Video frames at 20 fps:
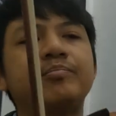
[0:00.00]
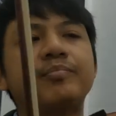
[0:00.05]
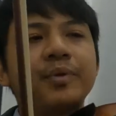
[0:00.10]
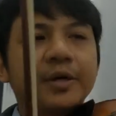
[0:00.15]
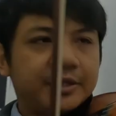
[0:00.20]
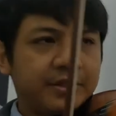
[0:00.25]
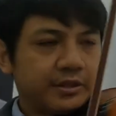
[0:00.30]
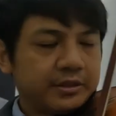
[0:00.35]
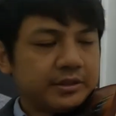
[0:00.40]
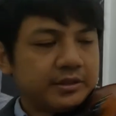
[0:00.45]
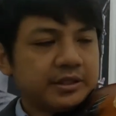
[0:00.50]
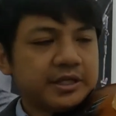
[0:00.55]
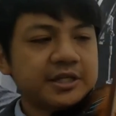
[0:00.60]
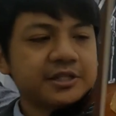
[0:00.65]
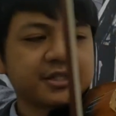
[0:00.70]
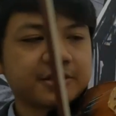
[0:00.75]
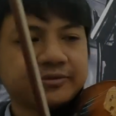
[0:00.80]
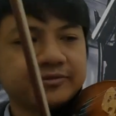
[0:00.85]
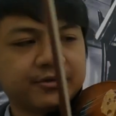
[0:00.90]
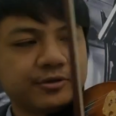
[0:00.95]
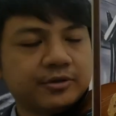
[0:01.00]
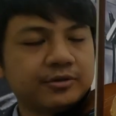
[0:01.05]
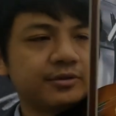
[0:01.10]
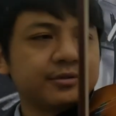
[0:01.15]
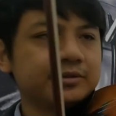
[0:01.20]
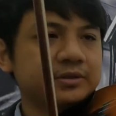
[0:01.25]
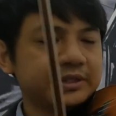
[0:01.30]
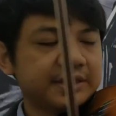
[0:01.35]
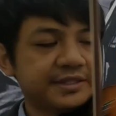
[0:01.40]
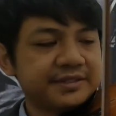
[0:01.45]
But the
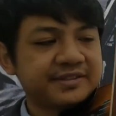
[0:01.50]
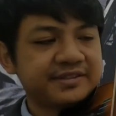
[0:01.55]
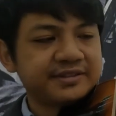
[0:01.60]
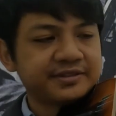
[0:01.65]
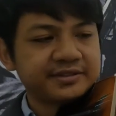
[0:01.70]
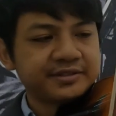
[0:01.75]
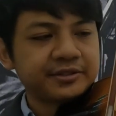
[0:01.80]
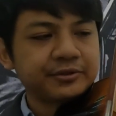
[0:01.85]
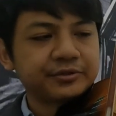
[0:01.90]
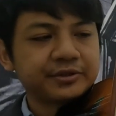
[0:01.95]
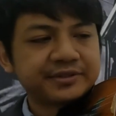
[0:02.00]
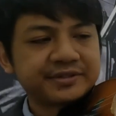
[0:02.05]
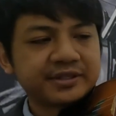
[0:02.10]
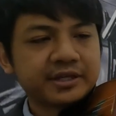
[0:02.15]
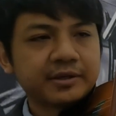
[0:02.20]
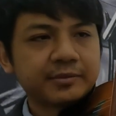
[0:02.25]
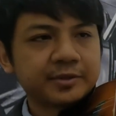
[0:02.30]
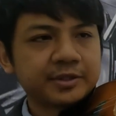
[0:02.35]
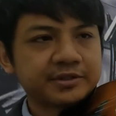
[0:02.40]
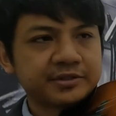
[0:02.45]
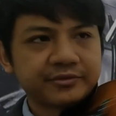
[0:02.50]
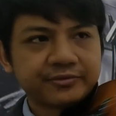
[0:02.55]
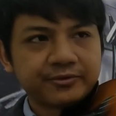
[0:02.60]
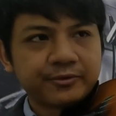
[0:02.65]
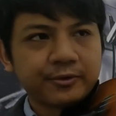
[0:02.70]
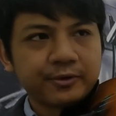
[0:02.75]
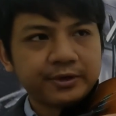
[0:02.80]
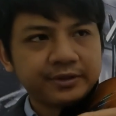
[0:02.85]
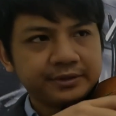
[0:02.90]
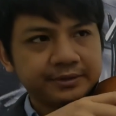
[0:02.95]
interval is still the same. It's a
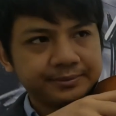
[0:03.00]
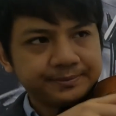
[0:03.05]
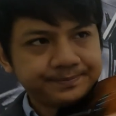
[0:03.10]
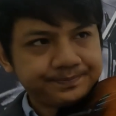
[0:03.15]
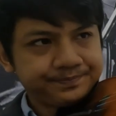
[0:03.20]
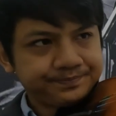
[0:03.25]
fourth,